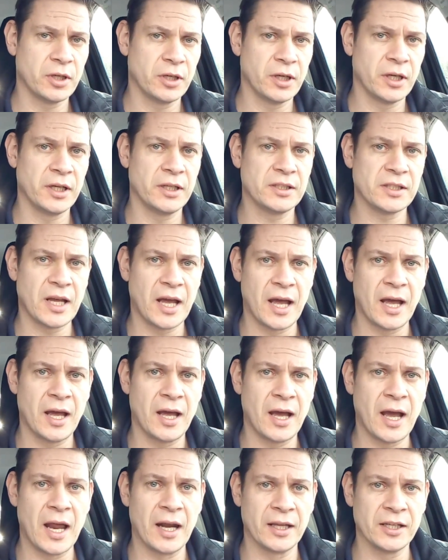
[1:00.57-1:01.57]
It's
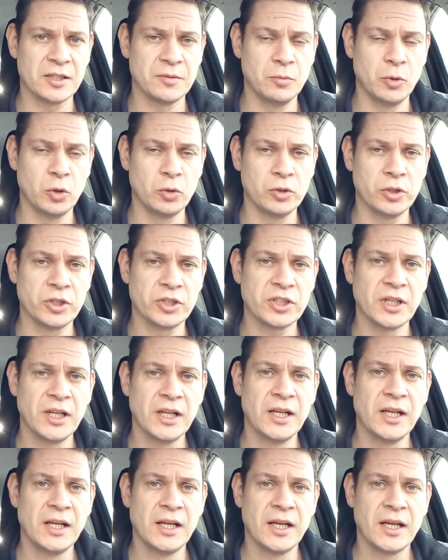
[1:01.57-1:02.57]
Alex Maunders.
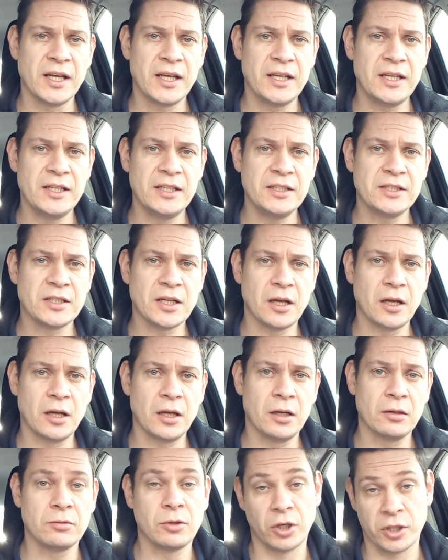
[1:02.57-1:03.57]
He's
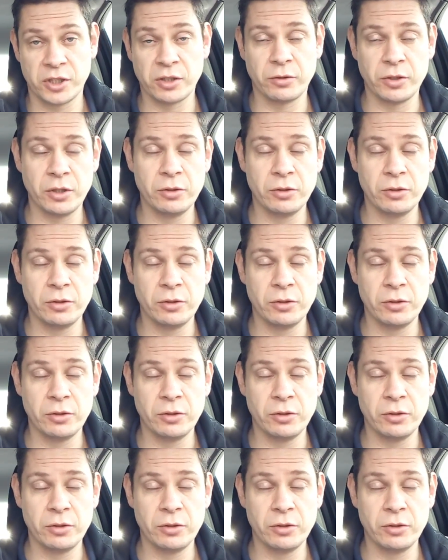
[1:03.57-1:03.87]
got his own